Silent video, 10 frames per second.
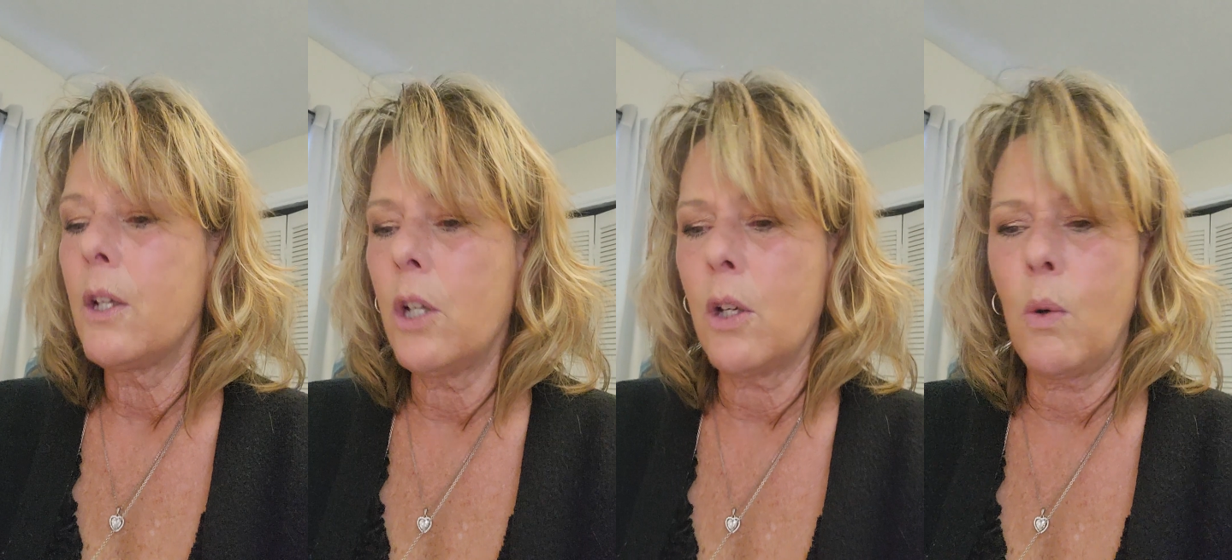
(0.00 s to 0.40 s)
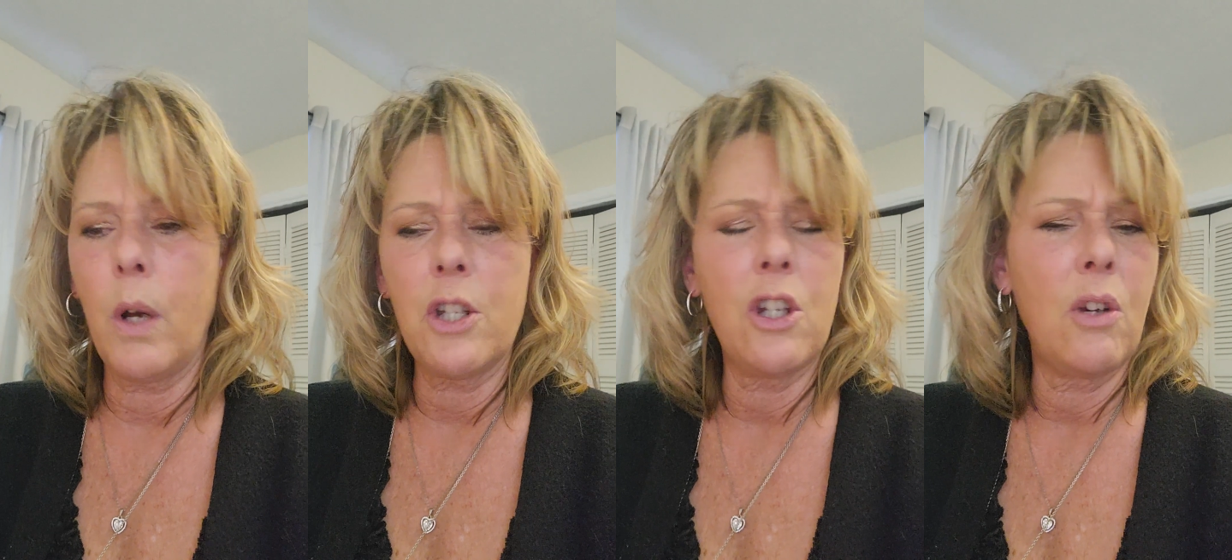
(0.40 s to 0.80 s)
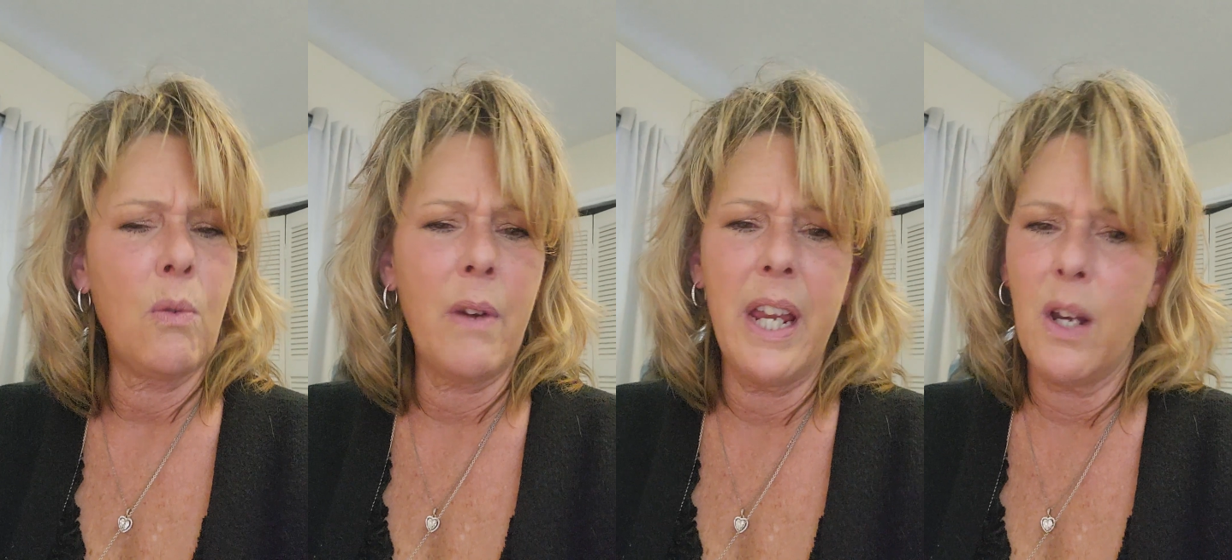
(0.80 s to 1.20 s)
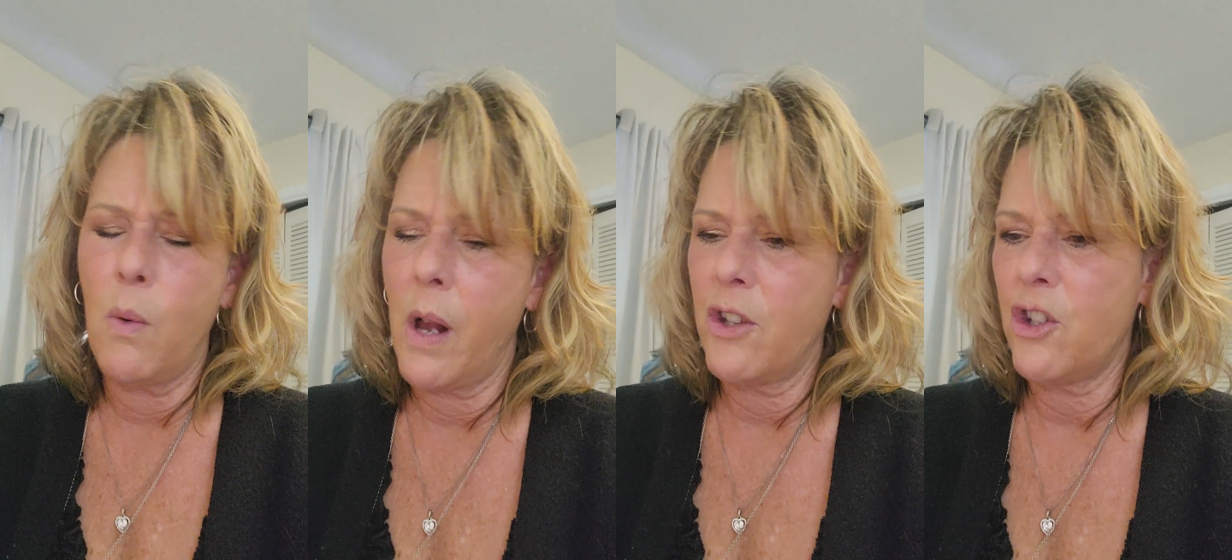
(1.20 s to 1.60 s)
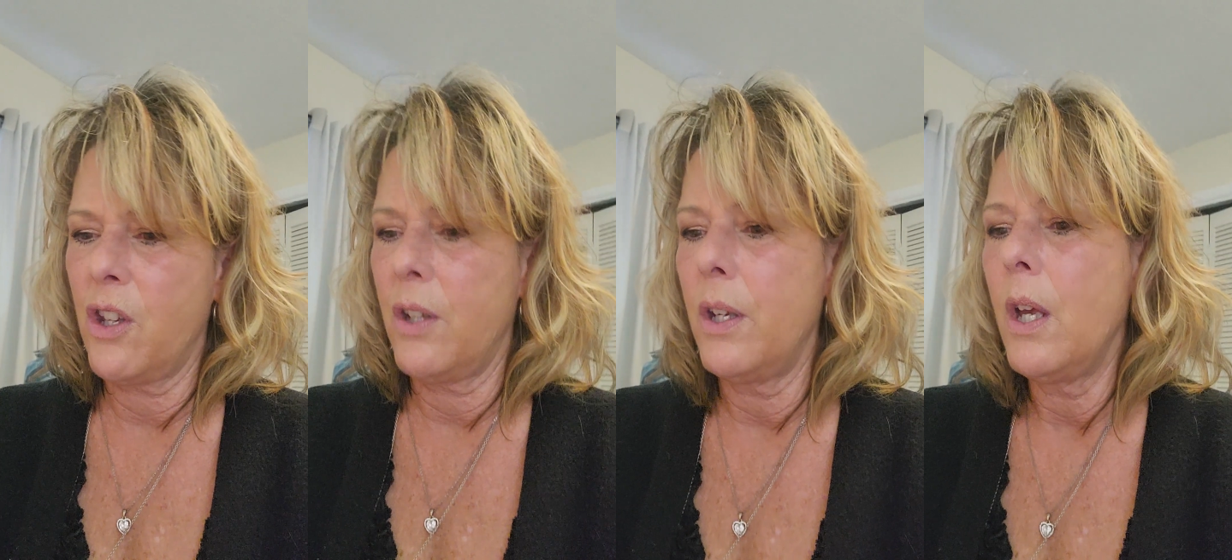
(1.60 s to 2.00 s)
Good question. Great
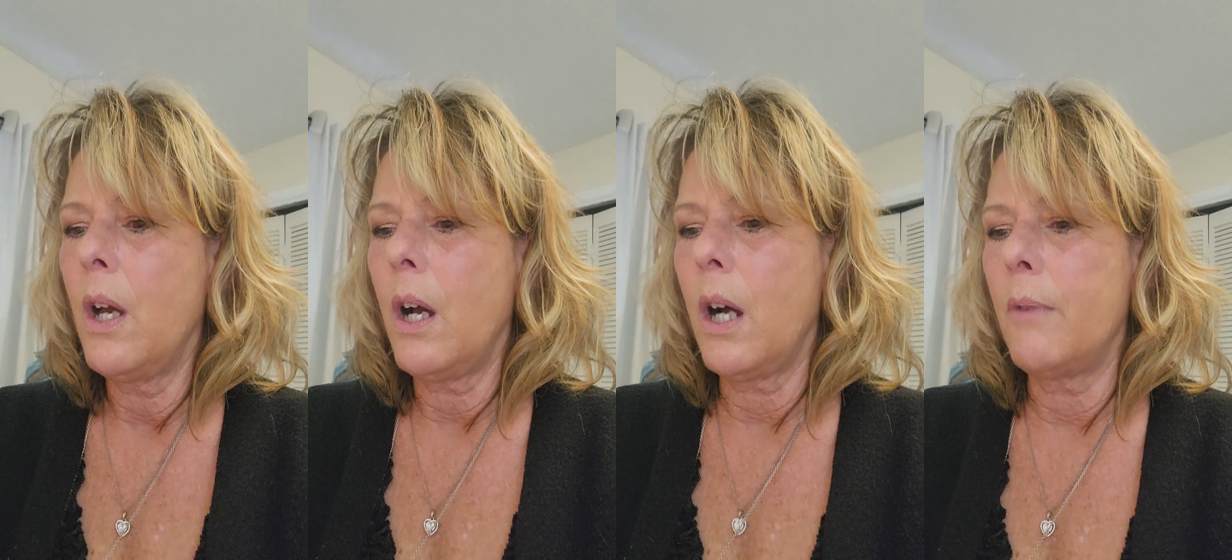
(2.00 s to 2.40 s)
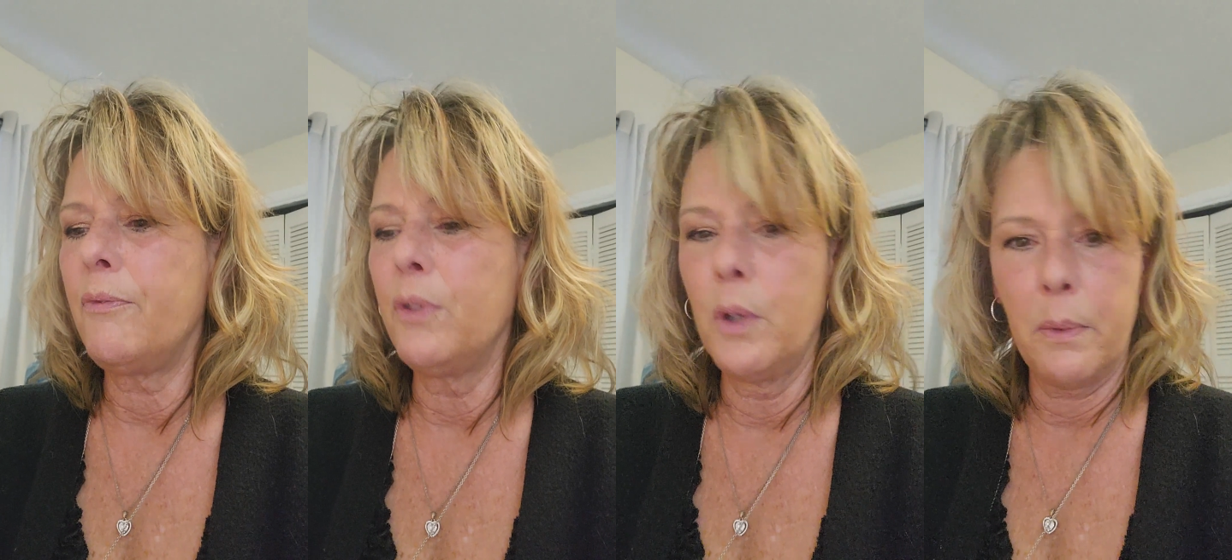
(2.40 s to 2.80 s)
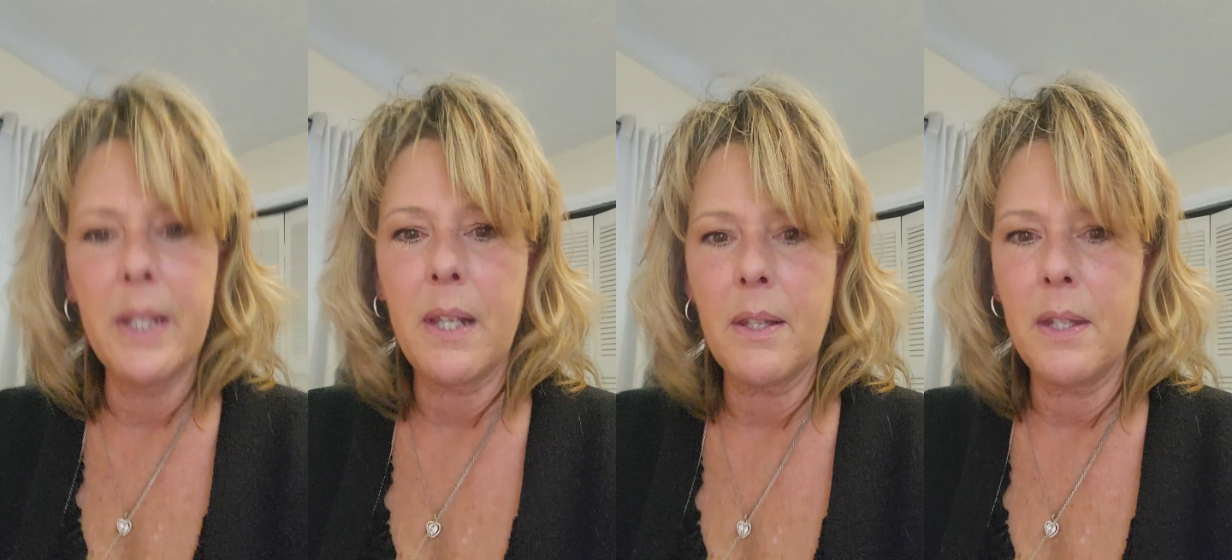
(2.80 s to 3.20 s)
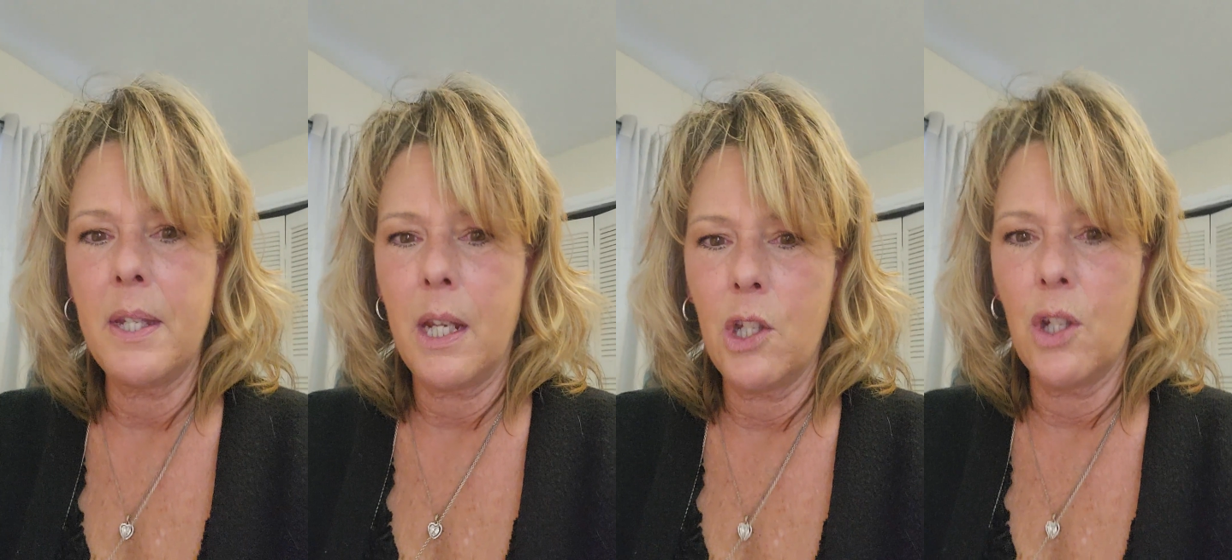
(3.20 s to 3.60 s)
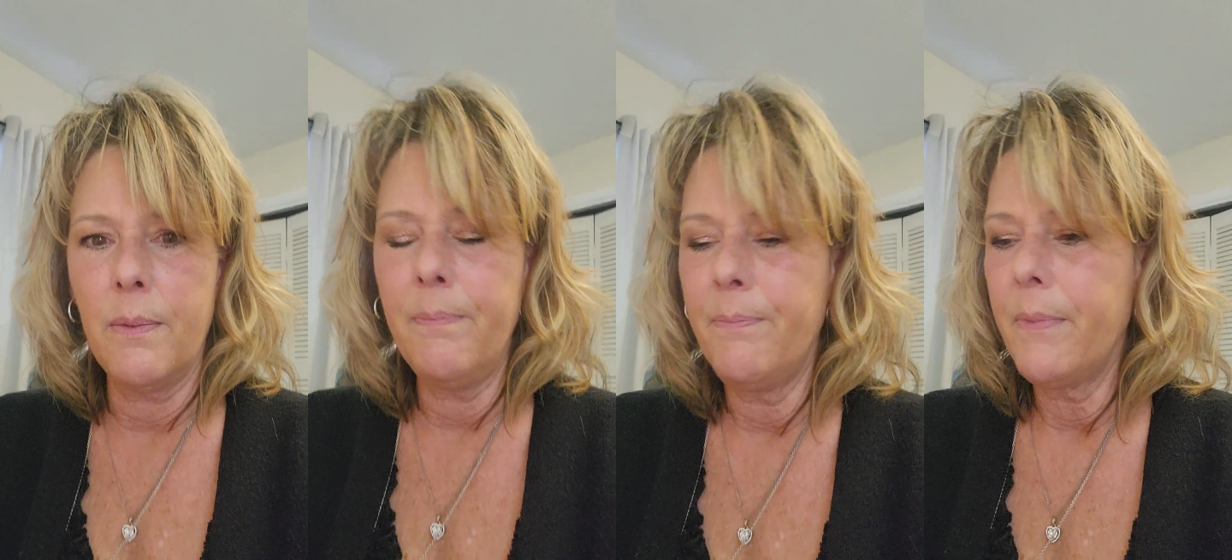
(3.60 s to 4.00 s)
question. Fluid resuscitation.